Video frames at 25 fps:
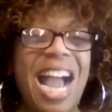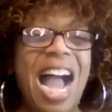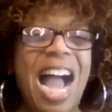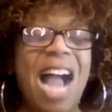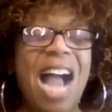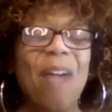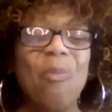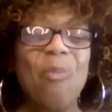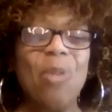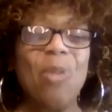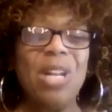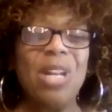
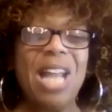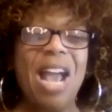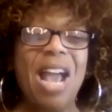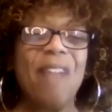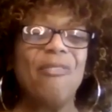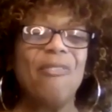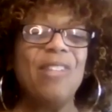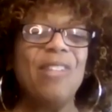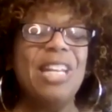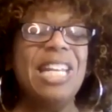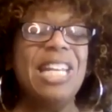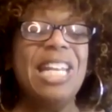I would
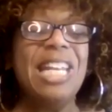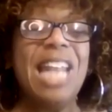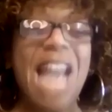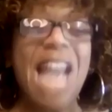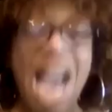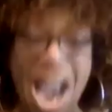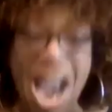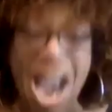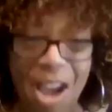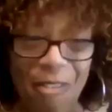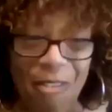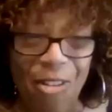have
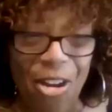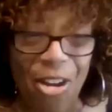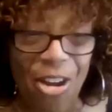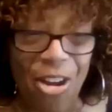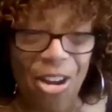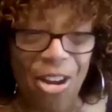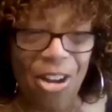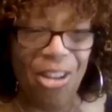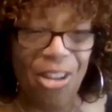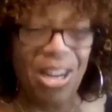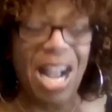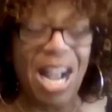
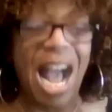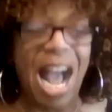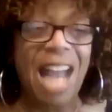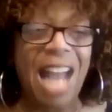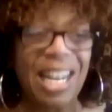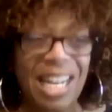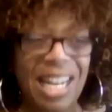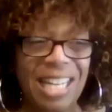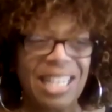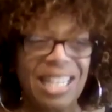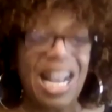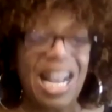never
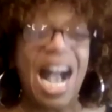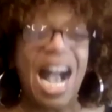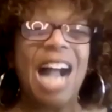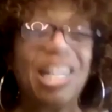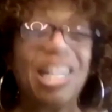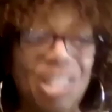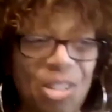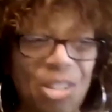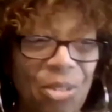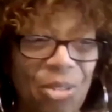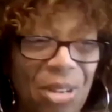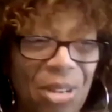gotten a
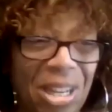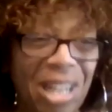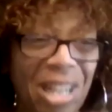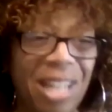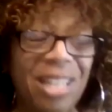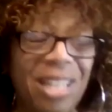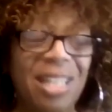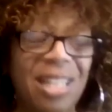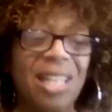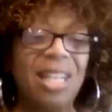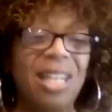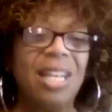
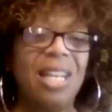doctorate.